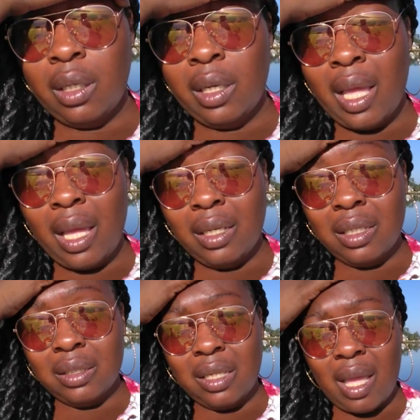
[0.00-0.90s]
that
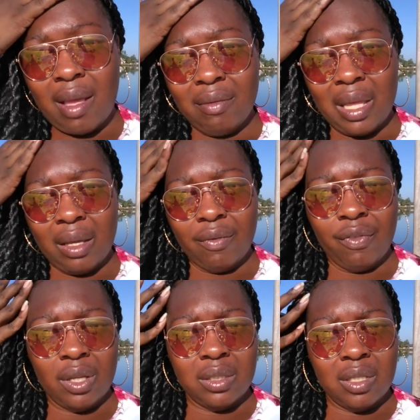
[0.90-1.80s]
doesn't have like
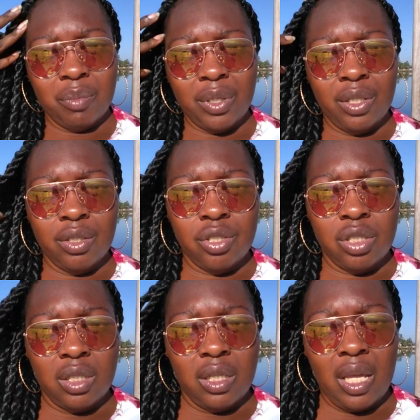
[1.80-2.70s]
fucked up
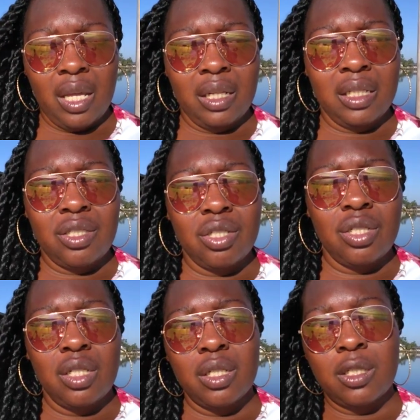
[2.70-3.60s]
energy, and listen
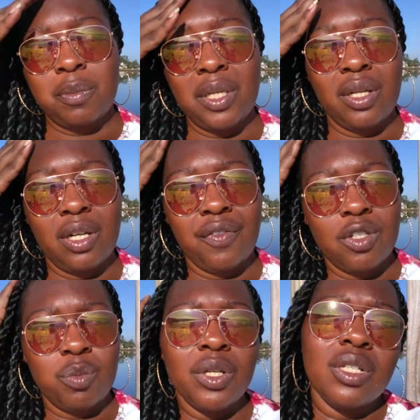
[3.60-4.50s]
to your spirit. If
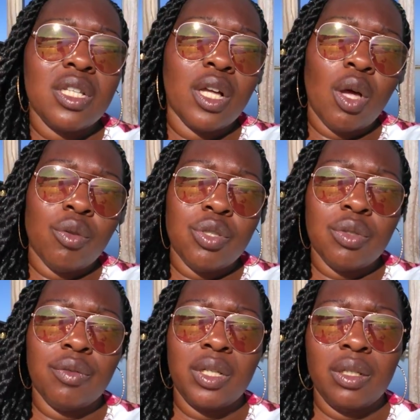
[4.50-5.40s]
your spirit said go to
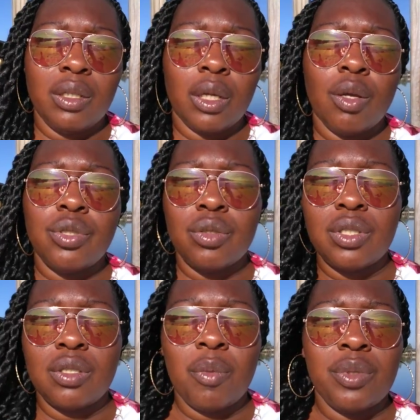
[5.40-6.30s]
a reader, then go
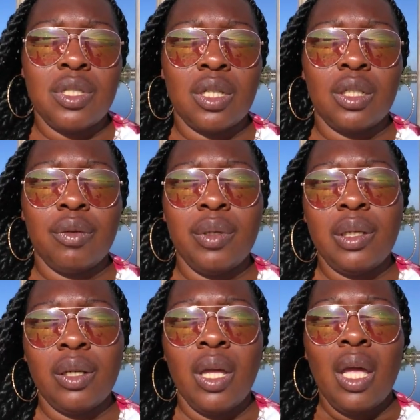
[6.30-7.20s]
to a particular
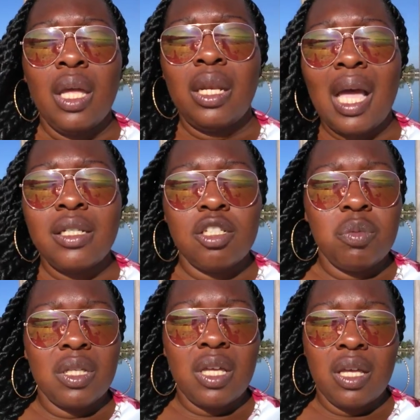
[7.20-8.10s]
reader, not just
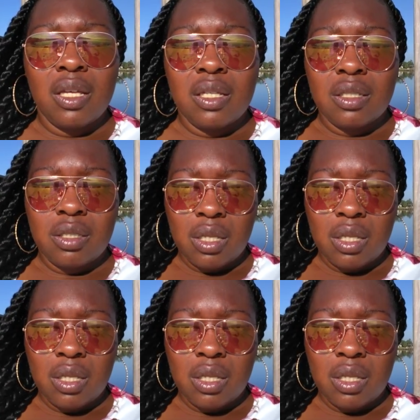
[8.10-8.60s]
because